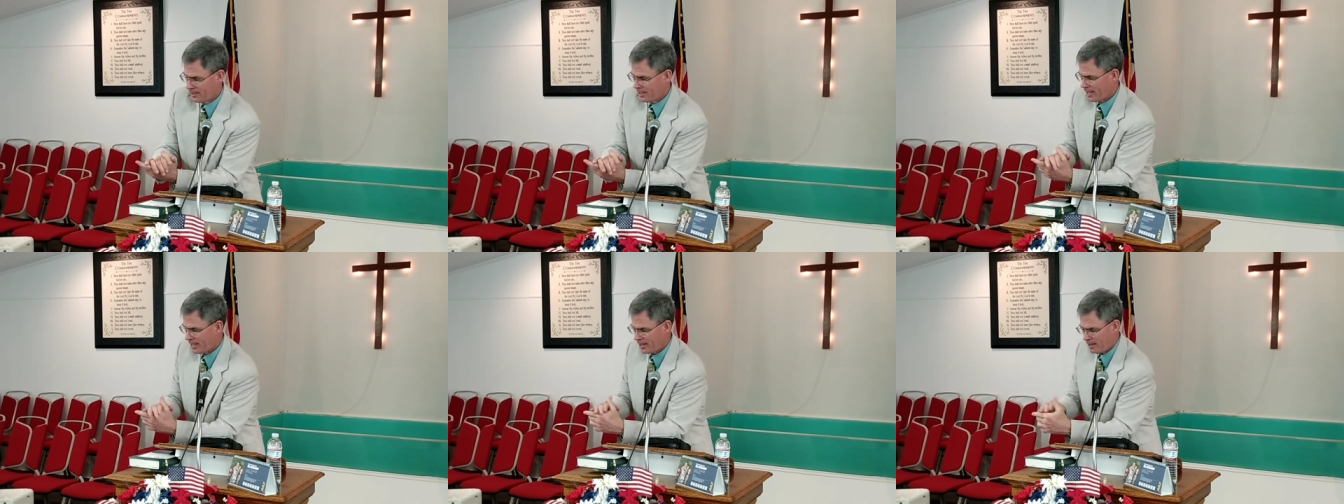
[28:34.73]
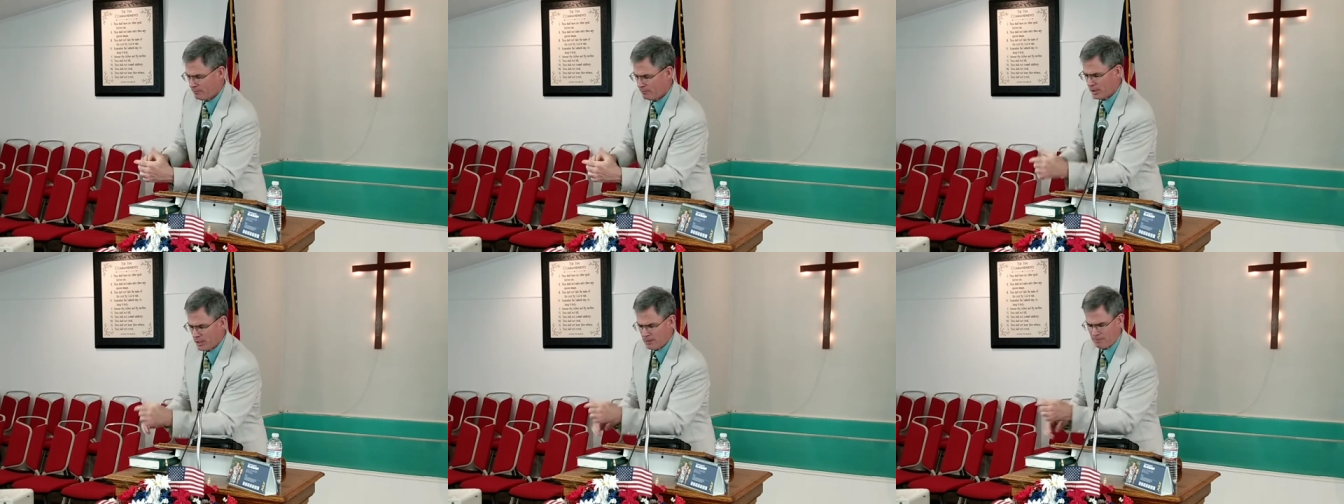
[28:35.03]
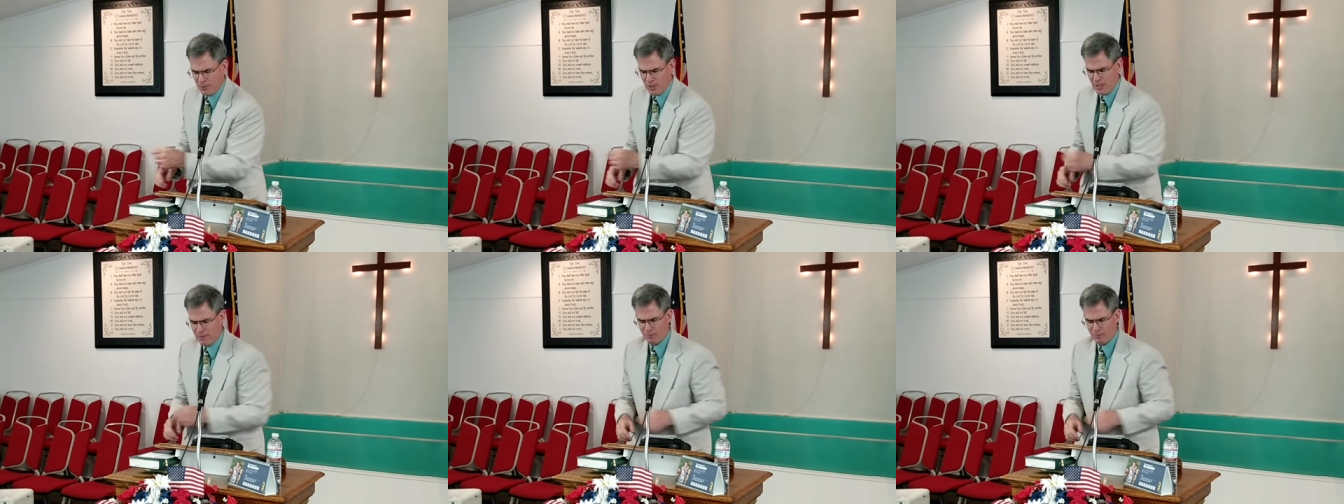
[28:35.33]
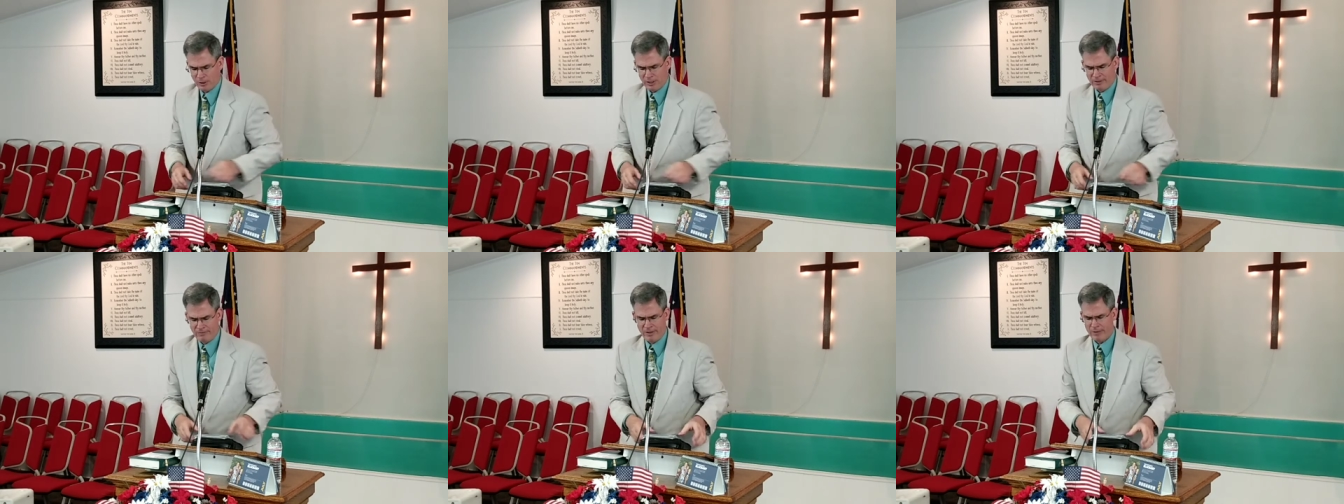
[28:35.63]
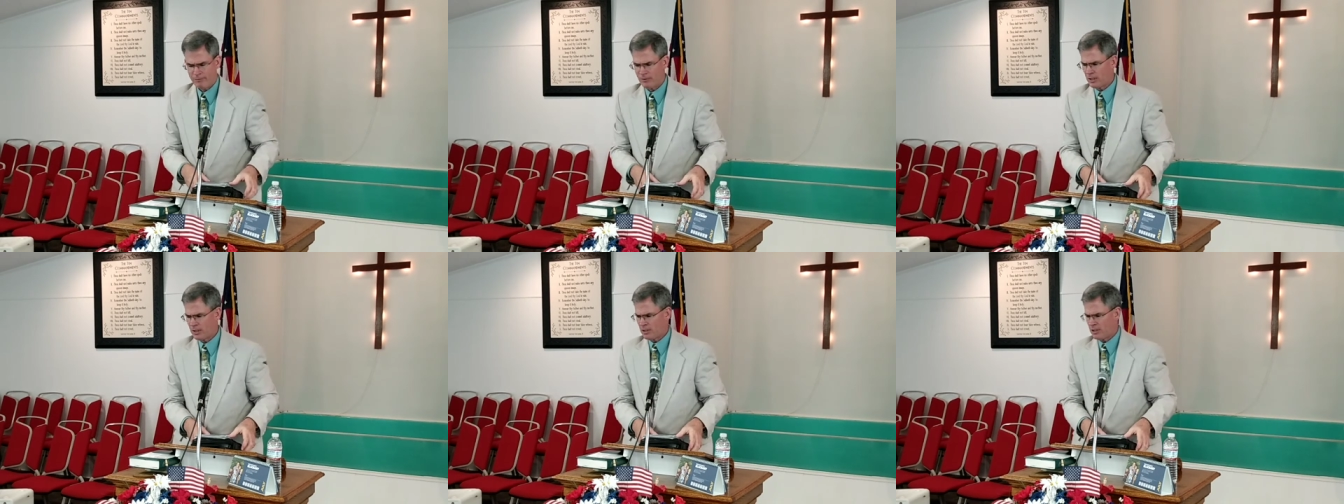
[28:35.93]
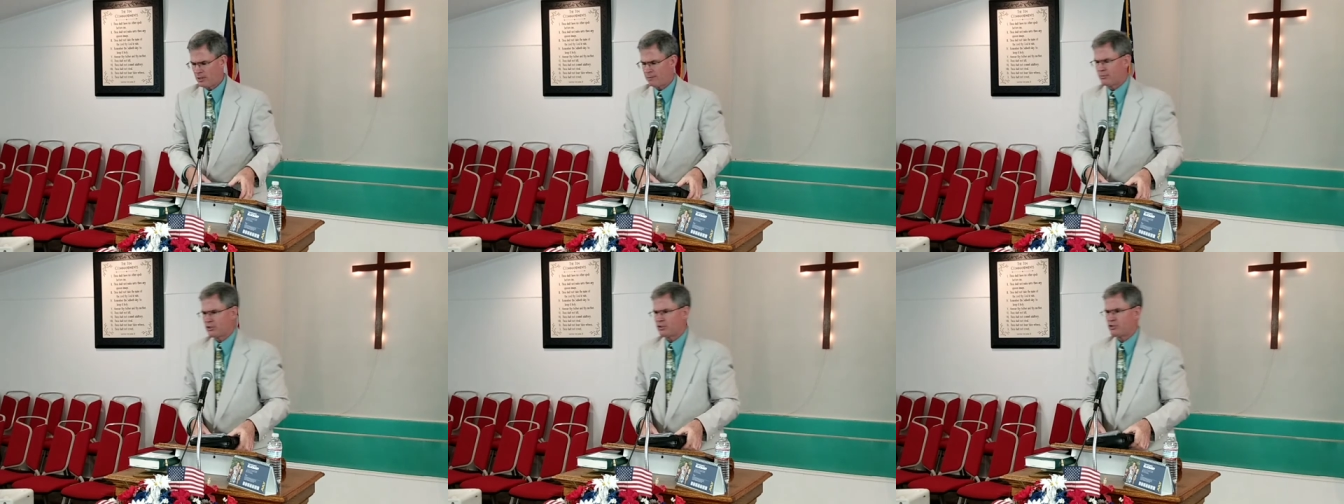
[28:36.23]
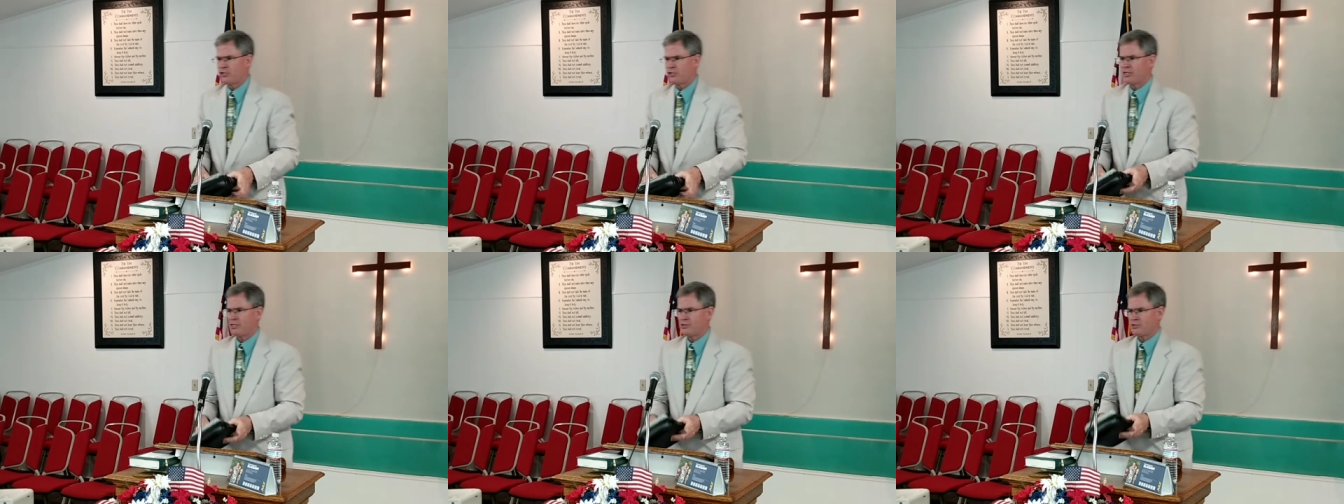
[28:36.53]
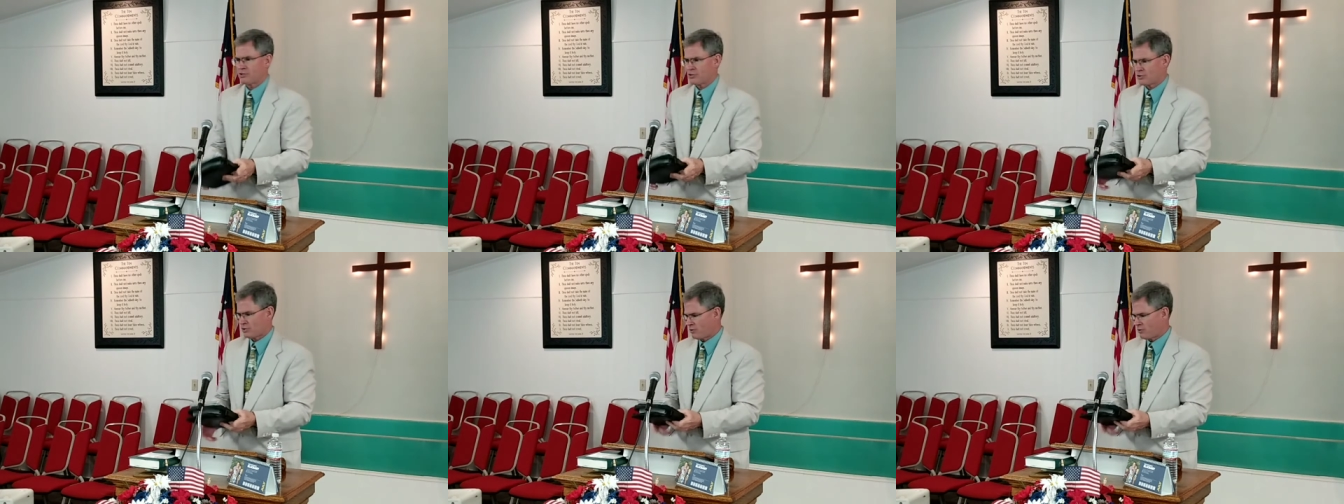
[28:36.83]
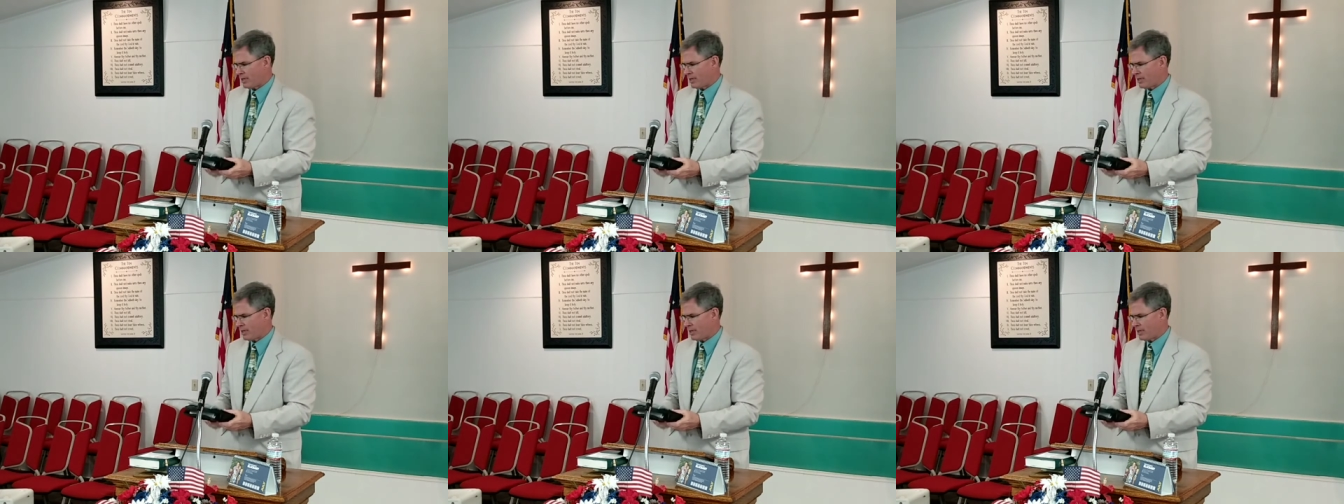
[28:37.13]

How many people have ever come to Jesus